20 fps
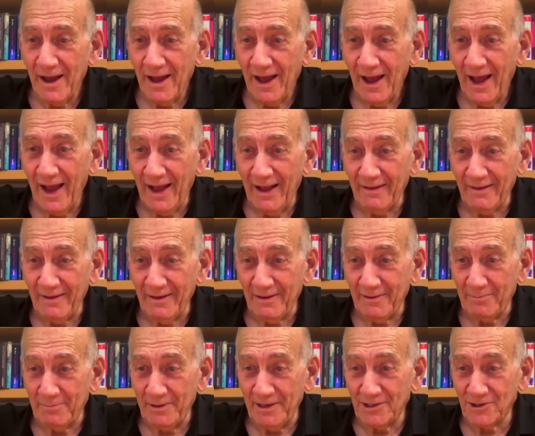
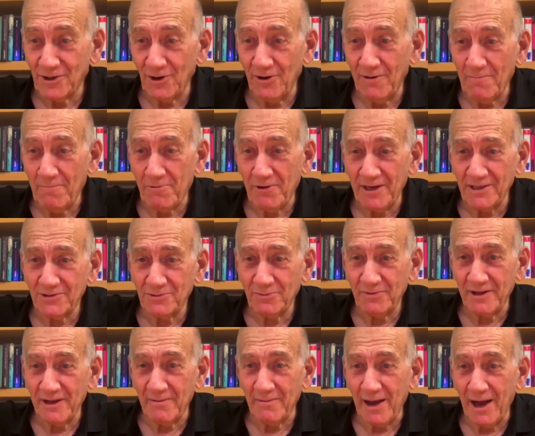and be so impressed
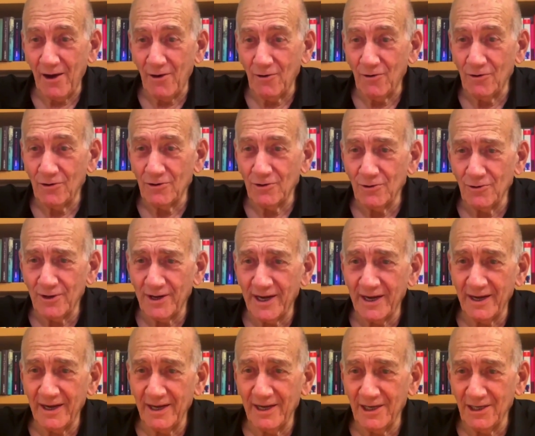with him, how good looking
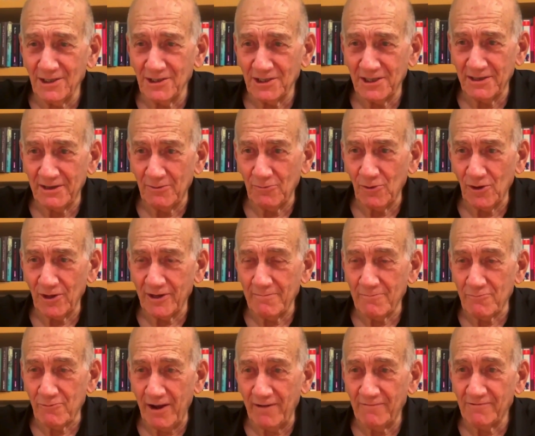he is and what a
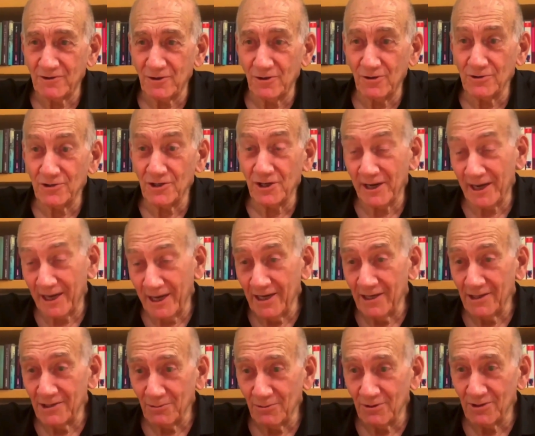brave soldier he
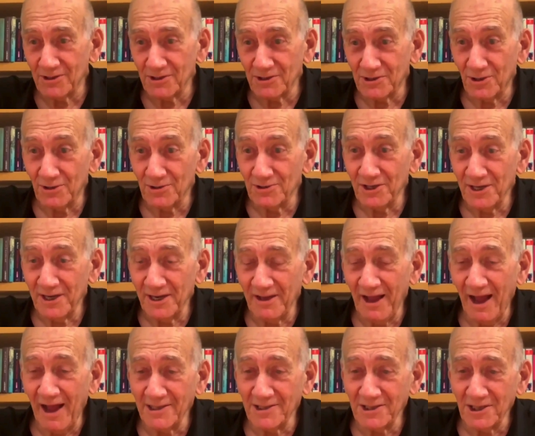is. He was a soldier in
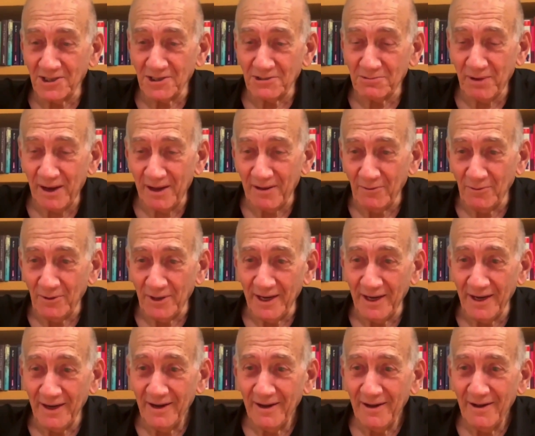ISIS, by the
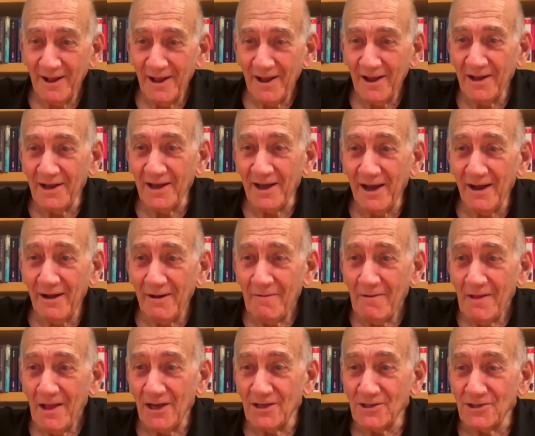way. Yeah.
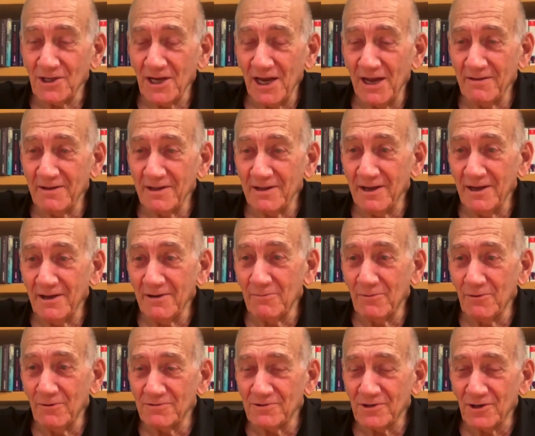And say that he
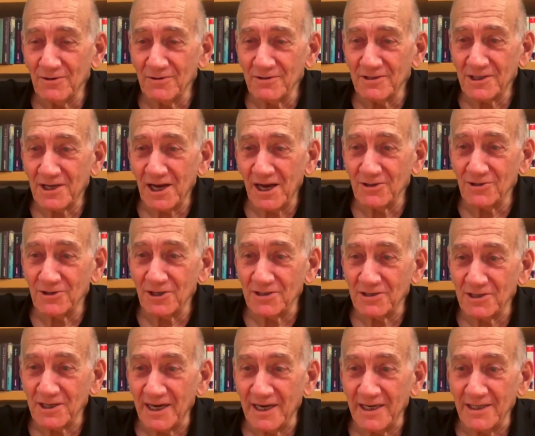removes all the
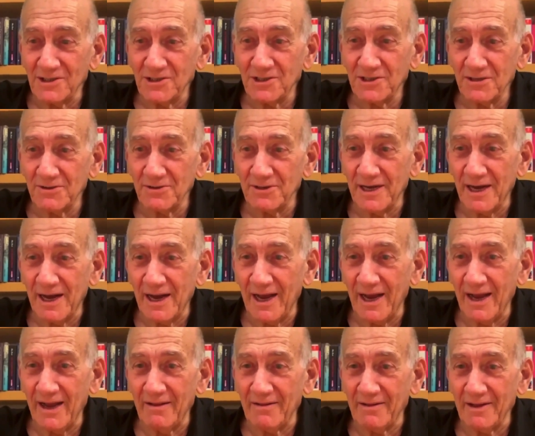sanctions against Syria
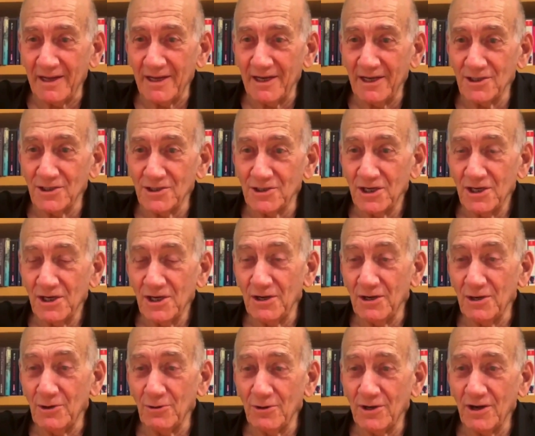and that he's
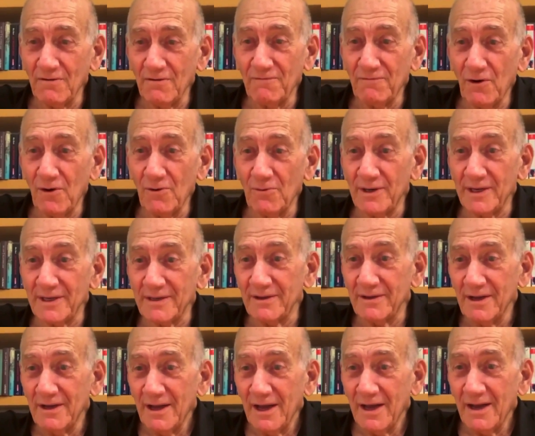looking forward
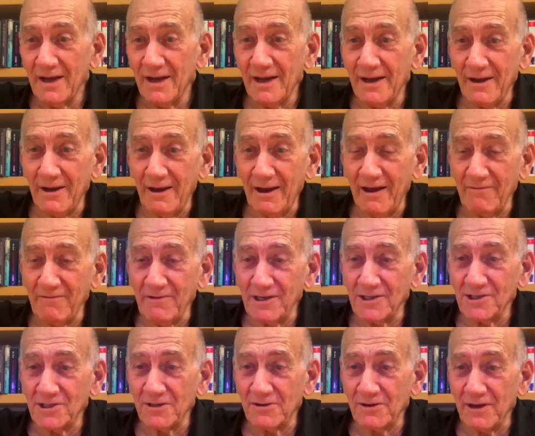having
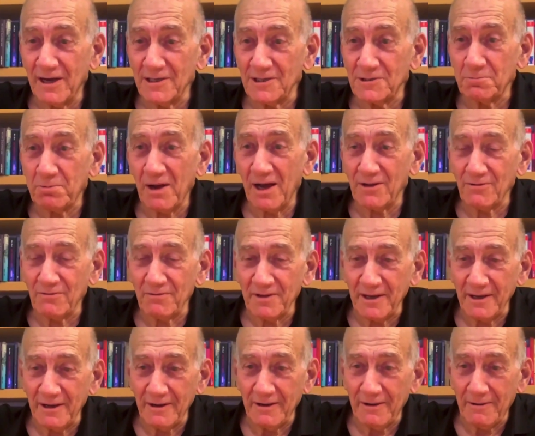Syria as part of
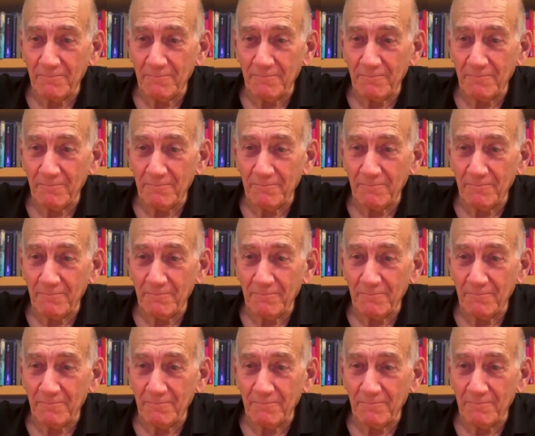the